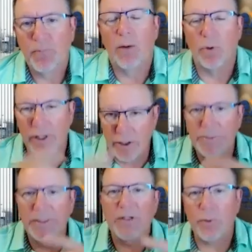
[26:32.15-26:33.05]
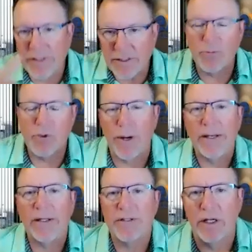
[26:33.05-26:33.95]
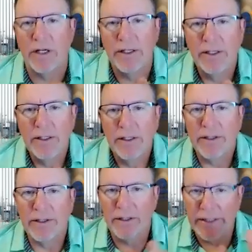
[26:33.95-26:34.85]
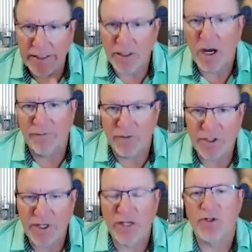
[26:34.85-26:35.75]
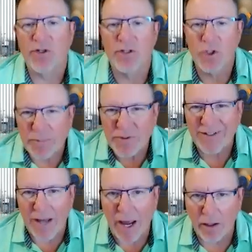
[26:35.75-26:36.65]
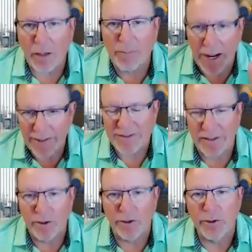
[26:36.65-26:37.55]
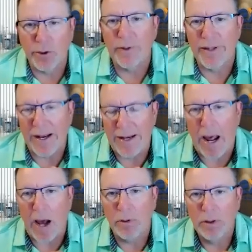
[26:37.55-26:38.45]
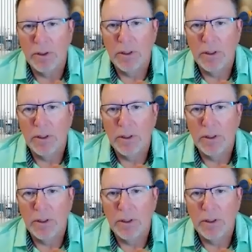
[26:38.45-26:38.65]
and we're going to be doing some trainings on the lead conversation, scripts and dialogue practice. I know you're doing that now.